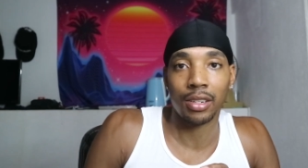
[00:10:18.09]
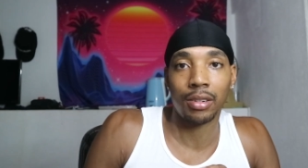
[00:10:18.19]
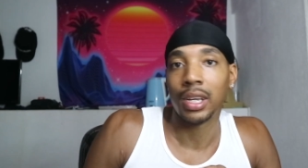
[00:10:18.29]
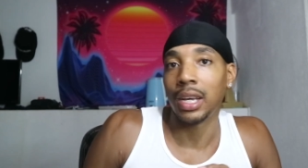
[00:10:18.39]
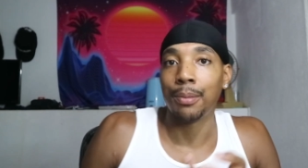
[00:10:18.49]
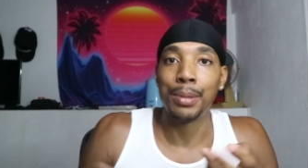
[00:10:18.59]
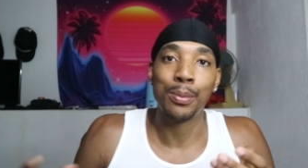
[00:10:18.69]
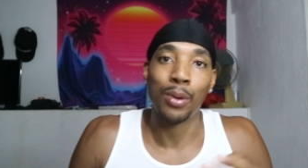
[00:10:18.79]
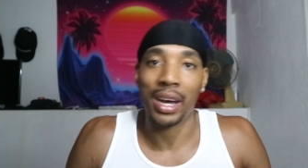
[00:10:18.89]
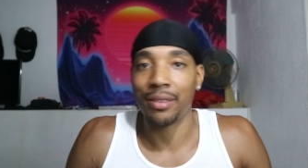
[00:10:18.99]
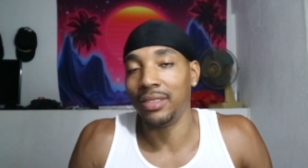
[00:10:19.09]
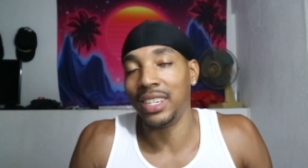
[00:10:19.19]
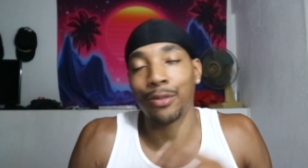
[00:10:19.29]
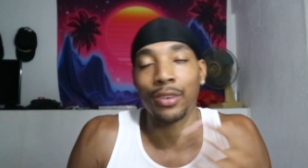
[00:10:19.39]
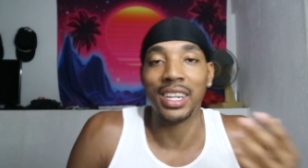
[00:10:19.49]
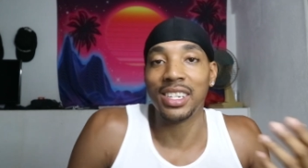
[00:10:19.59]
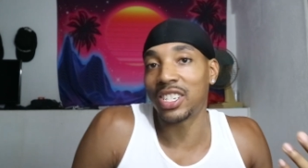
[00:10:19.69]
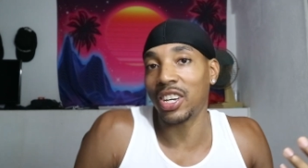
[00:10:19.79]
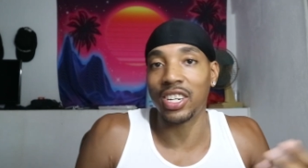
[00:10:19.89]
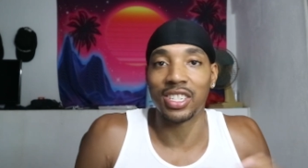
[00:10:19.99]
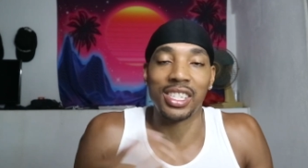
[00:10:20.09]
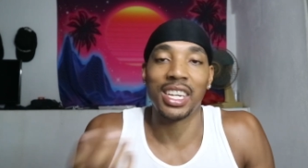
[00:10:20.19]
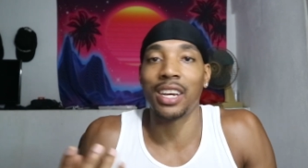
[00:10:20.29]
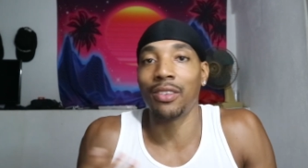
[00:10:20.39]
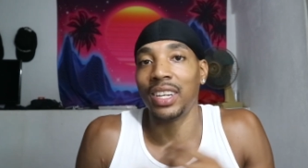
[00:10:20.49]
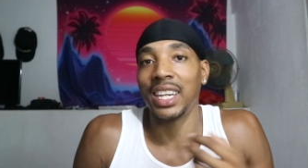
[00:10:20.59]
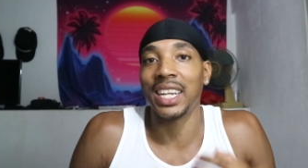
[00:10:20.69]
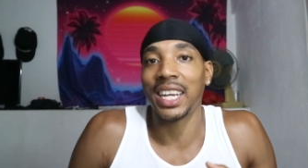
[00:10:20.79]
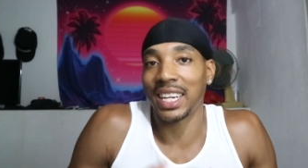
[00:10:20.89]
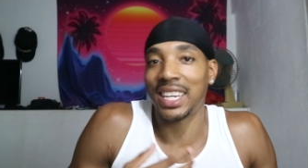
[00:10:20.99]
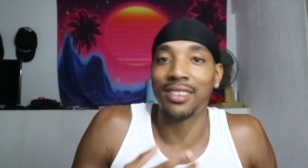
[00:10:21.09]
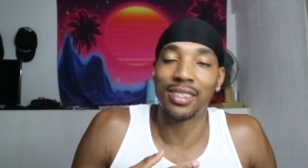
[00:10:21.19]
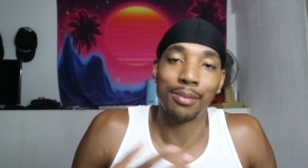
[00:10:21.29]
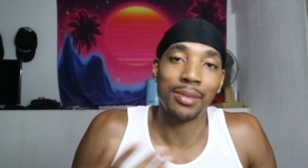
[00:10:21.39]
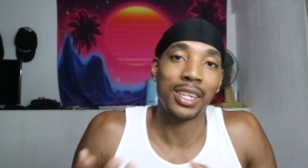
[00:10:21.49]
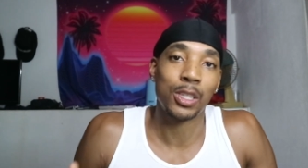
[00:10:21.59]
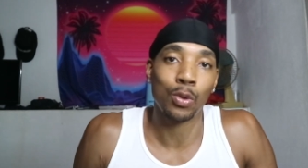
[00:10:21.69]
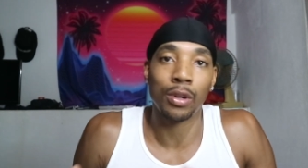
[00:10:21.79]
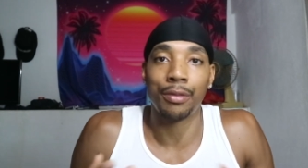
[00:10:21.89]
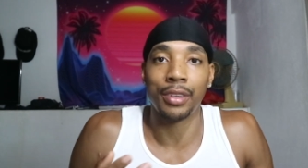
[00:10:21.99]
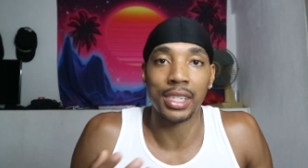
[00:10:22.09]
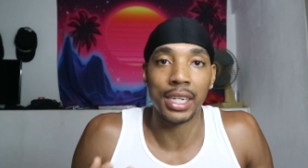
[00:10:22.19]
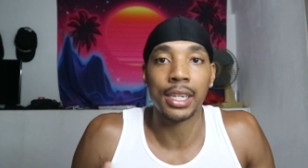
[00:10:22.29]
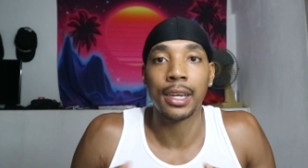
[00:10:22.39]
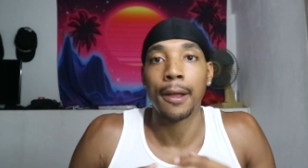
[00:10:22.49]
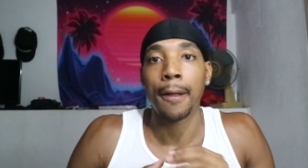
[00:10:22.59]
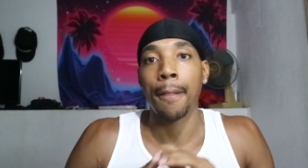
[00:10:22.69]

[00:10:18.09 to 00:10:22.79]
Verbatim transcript: You know, people have different insertions here and there that gives them this sort of physique